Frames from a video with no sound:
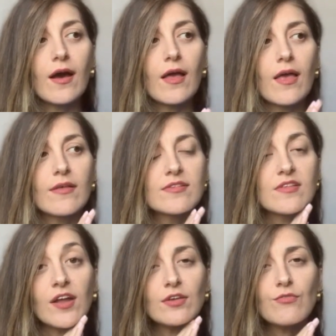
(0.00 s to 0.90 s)

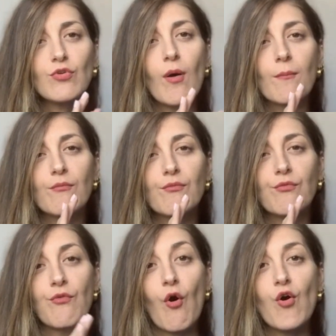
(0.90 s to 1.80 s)
starting from
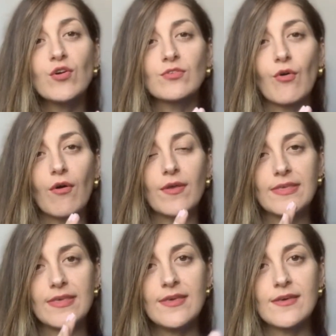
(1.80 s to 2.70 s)
fourth
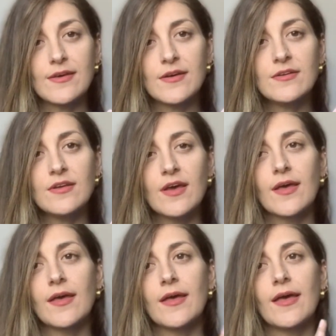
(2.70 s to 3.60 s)
year,
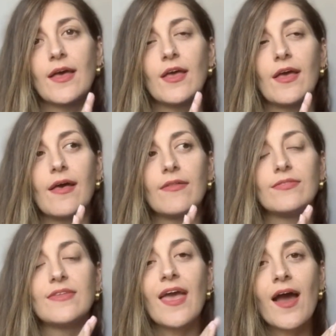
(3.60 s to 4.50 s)

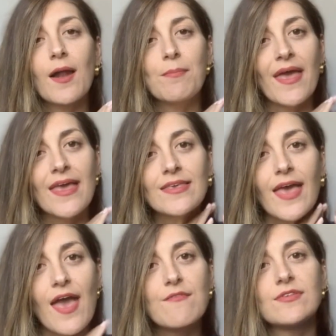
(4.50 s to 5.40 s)
they are paying
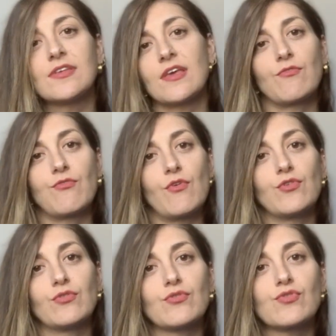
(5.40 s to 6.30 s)
everything for
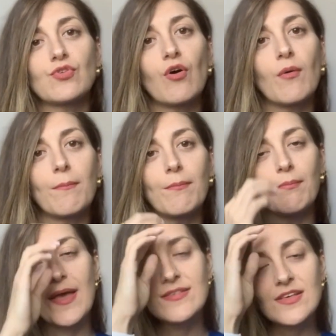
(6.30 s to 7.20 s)
you. So
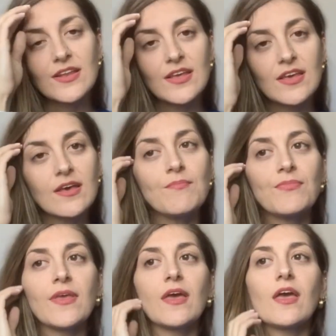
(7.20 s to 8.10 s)
basically,
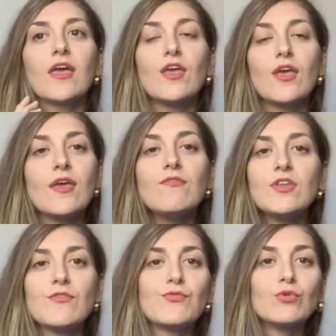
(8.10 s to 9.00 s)
even
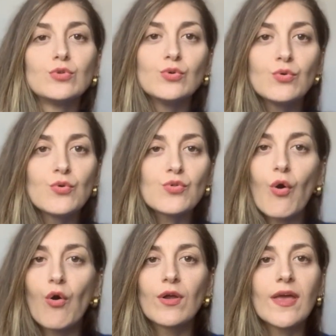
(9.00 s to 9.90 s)
if you lose
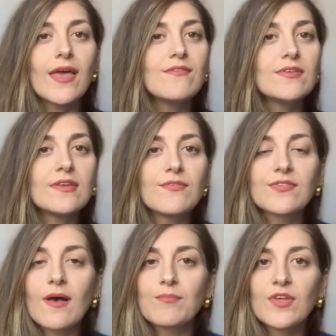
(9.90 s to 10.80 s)
or even if
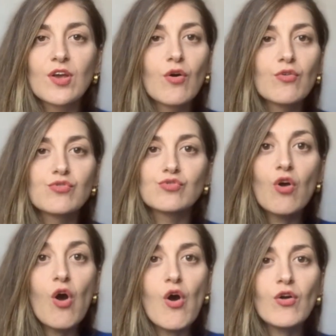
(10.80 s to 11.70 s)
something goes
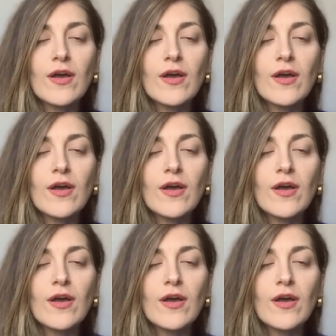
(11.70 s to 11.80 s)
wrong,